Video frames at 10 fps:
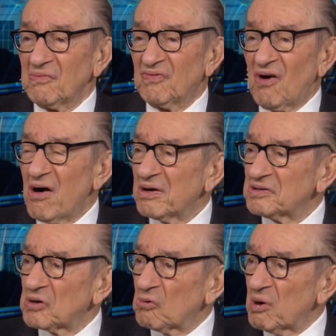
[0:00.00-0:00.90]

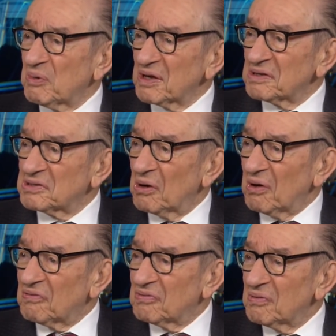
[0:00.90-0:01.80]
foreigners are ripping us
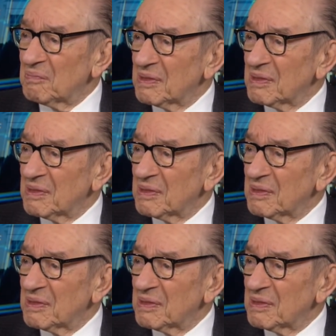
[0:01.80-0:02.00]
off.